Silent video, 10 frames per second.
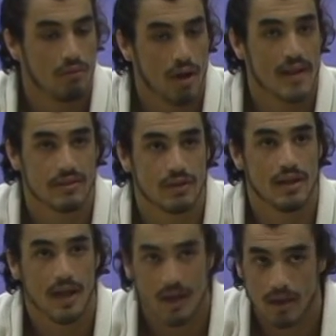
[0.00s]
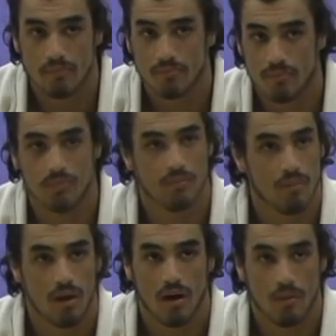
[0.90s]
as of today,
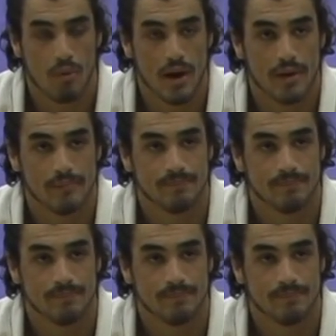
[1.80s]
I'm ready.